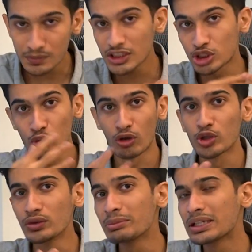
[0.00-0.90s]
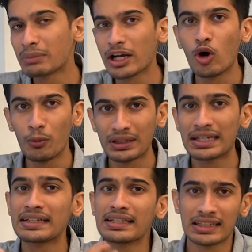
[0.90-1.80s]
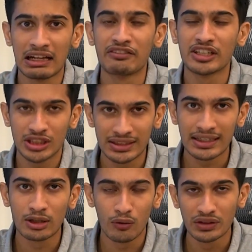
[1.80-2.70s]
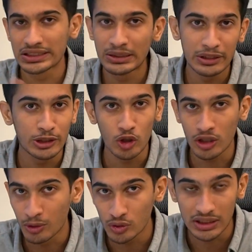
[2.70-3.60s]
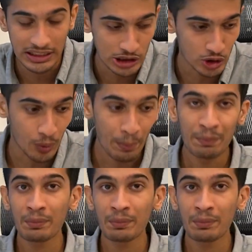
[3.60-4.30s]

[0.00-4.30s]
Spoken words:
So what do we mean by operating leverage? And then obviously we'll talk about the ratio.